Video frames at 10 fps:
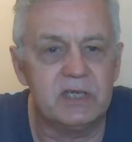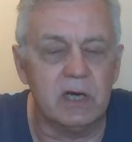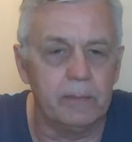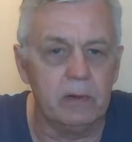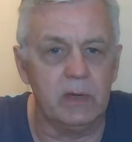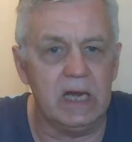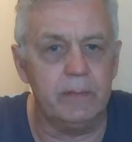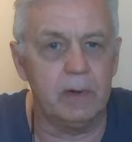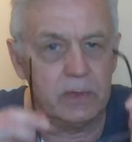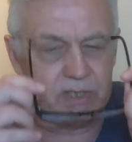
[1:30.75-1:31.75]
He's not been with
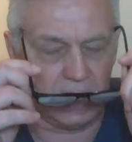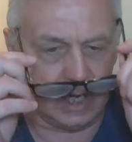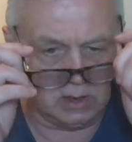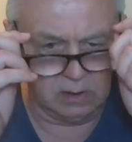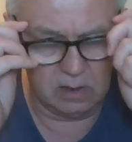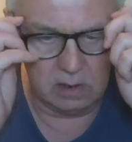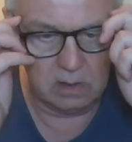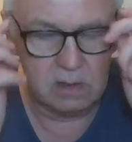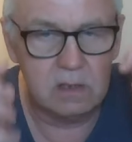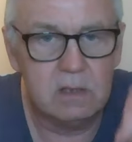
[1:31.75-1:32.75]
Nemo at all.
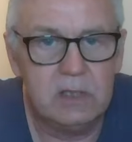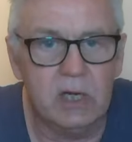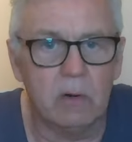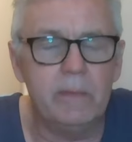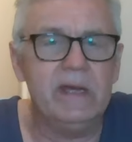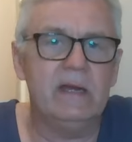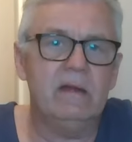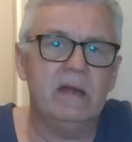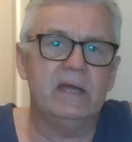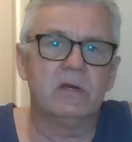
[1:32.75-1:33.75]
You know, I mean,
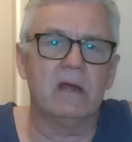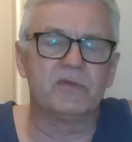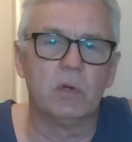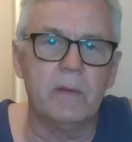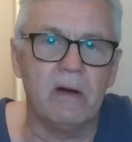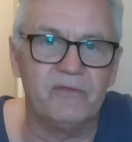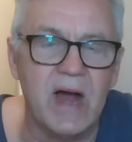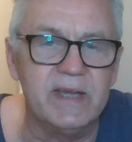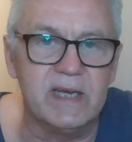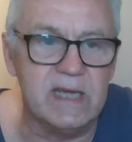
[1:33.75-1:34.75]
he didn't have to worry about
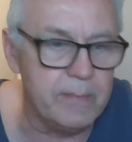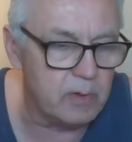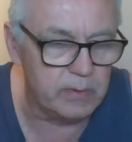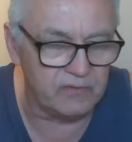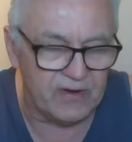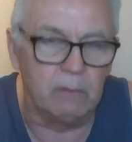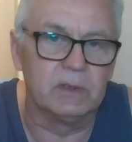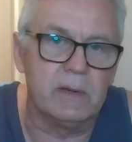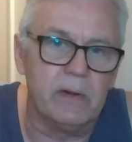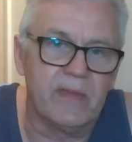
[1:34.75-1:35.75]
finding Nemo. We'd have found
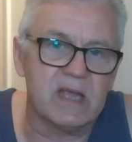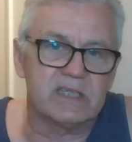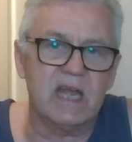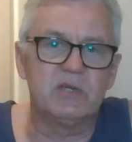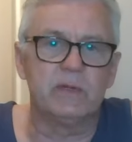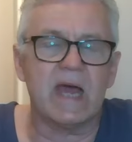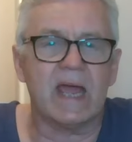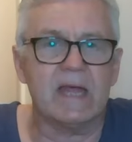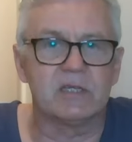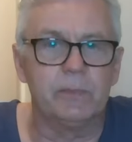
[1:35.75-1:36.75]
him on that stage with that
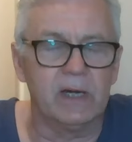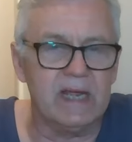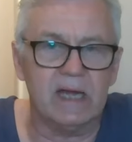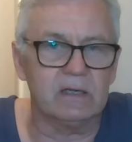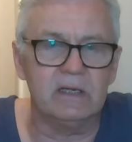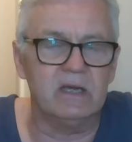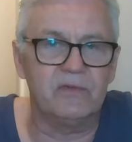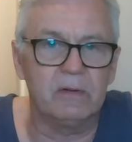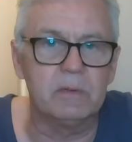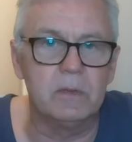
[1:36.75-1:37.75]
get-up on he had on. He'd have
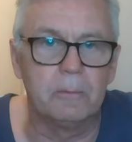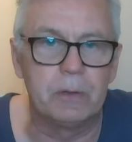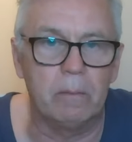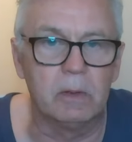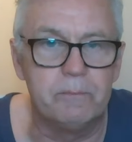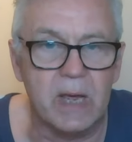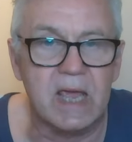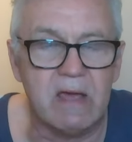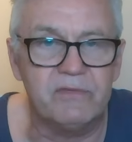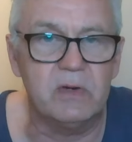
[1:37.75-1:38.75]
found him, no problem,
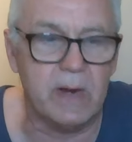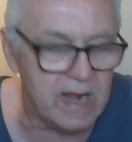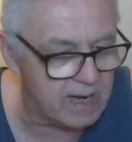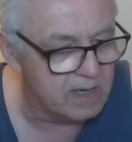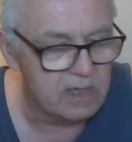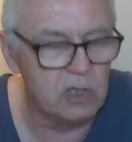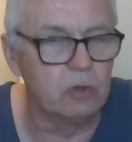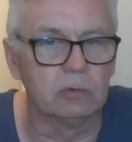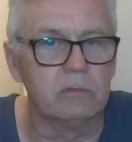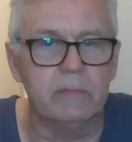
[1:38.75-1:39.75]
pink everywhere. You
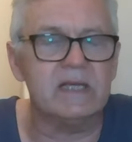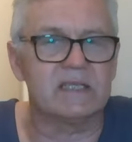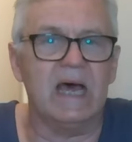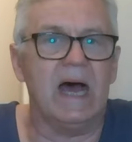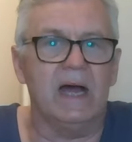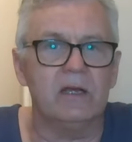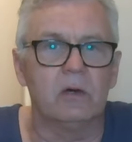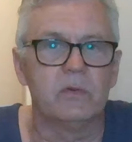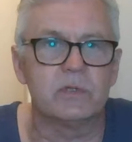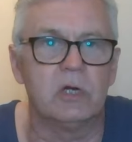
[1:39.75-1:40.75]
couldn't miss that. No,
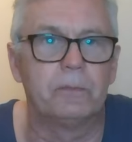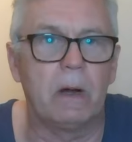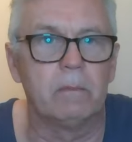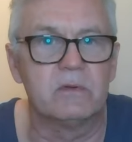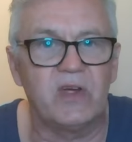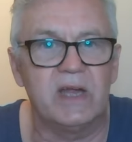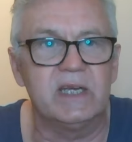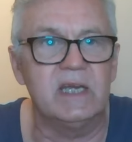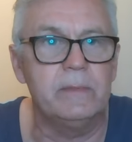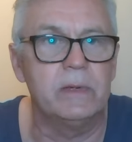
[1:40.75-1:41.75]
there was no problems
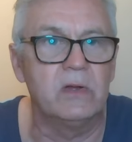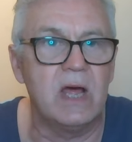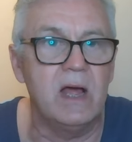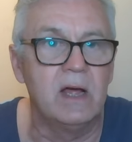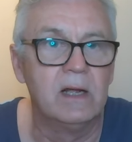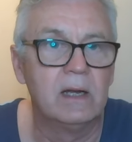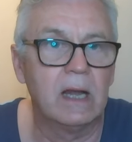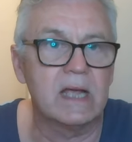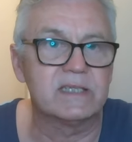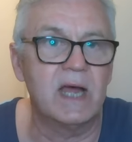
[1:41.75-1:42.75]
finding Nemo there
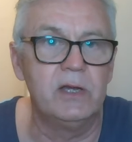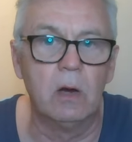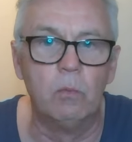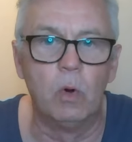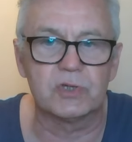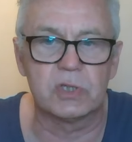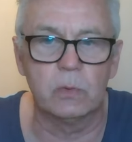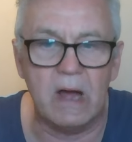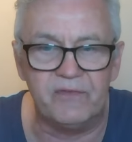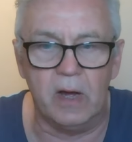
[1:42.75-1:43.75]
last night, none
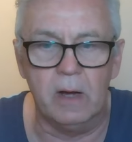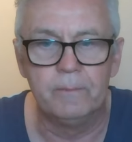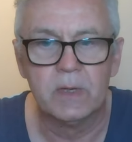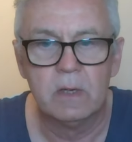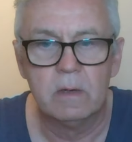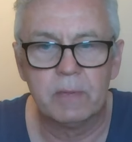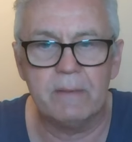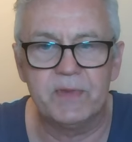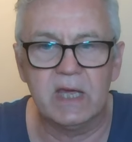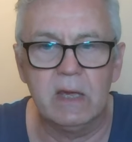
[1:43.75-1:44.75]
whatsoever. But
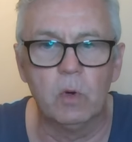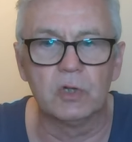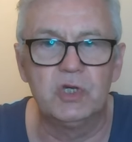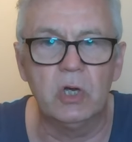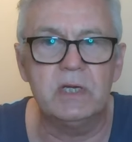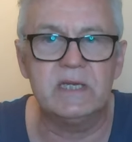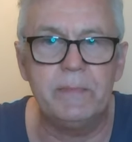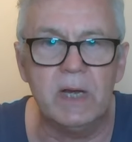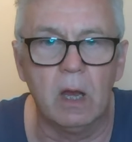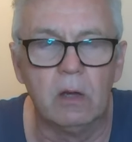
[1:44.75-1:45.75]
I'm thinking, what journey's he
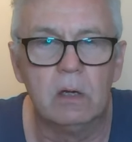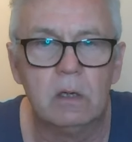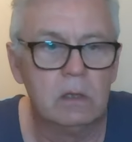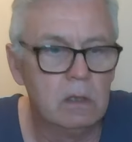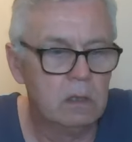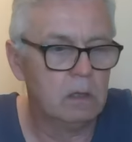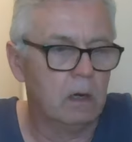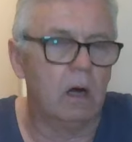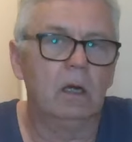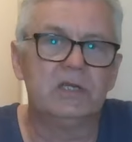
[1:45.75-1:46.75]
been on?
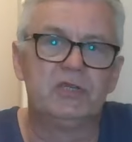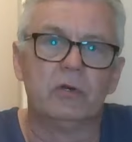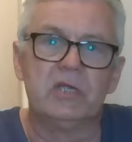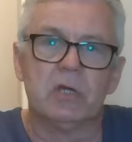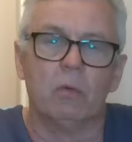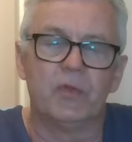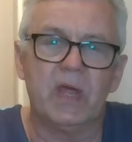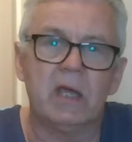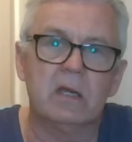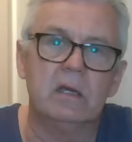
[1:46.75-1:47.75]
Olly's done his own
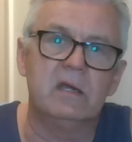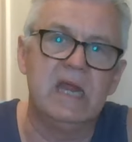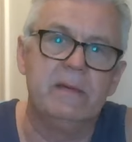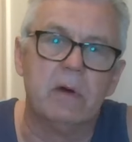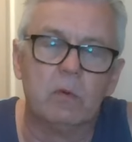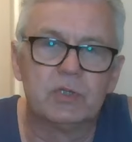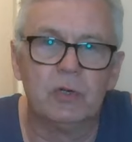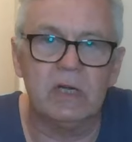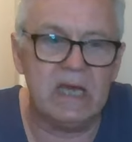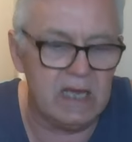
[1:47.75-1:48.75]
thing and Nemo has
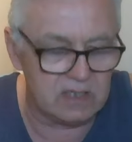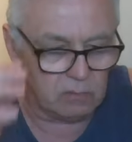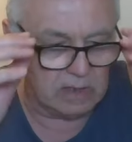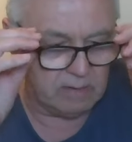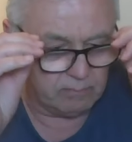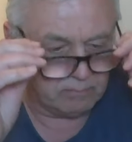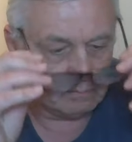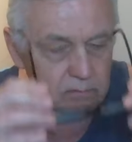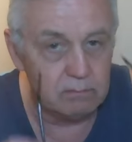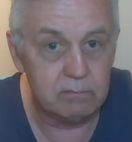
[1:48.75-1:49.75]
done his, only
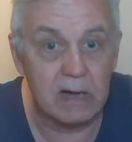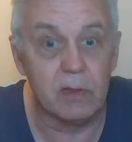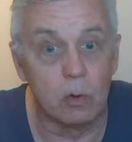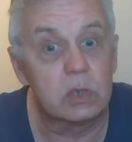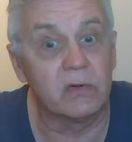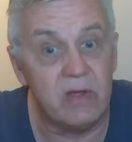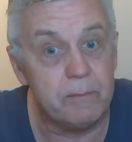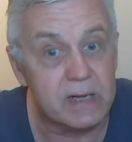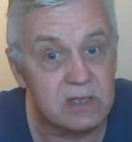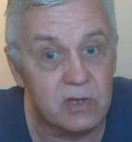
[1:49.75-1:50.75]
by the looks of it,
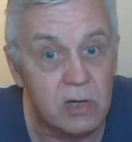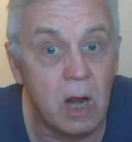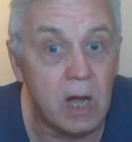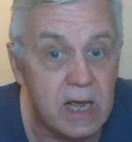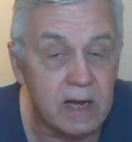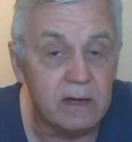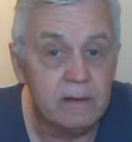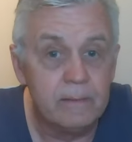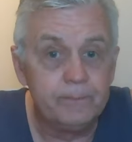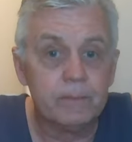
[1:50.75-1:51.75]
better than Olly.
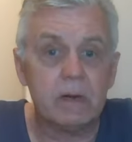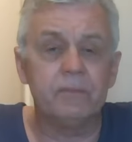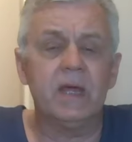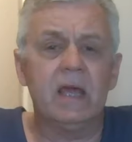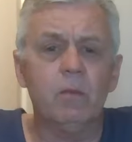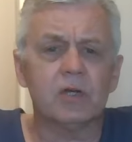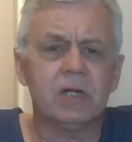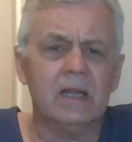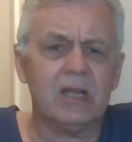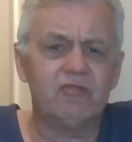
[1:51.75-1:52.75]
But I'm thinking, what's
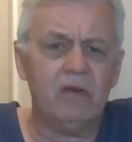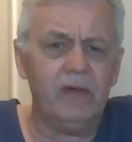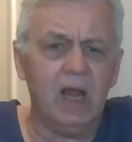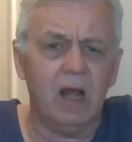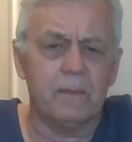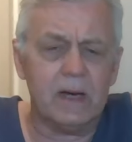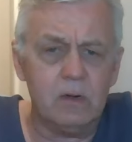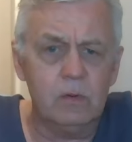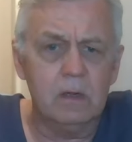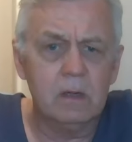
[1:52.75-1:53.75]
all that drivel all
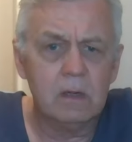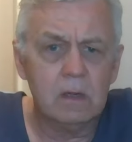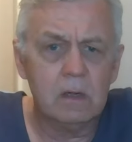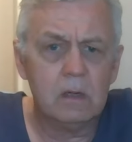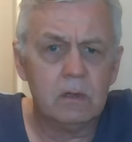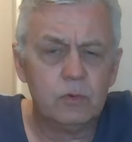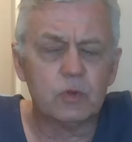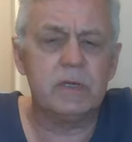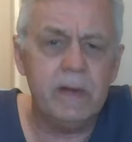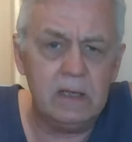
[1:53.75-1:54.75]
about?
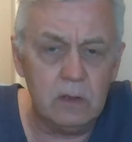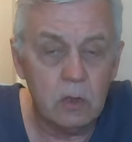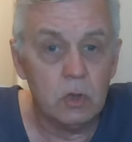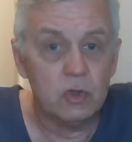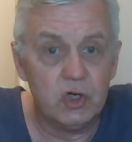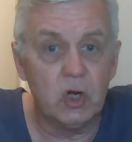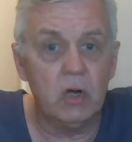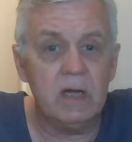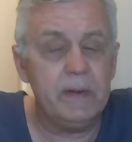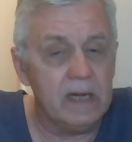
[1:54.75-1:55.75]
Does he mean
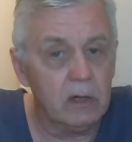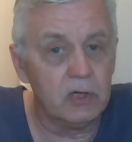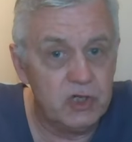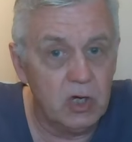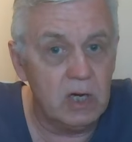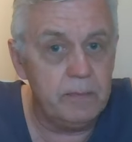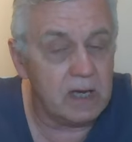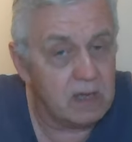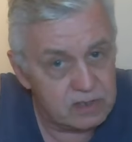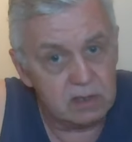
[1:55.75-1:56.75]
journey, been on a journey
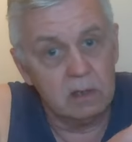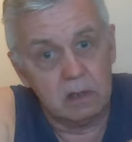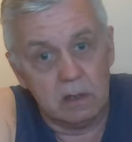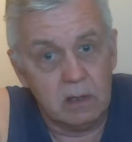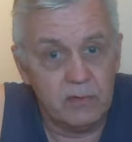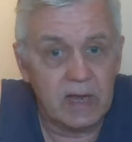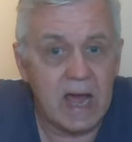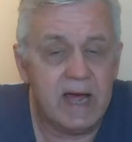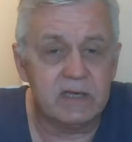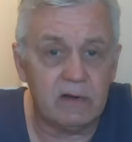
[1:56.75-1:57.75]
because the
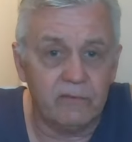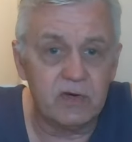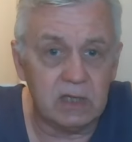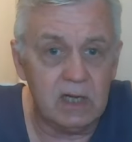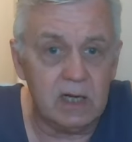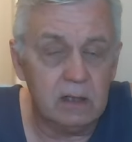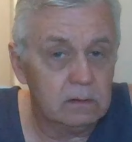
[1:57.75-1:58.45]
guy is obviously...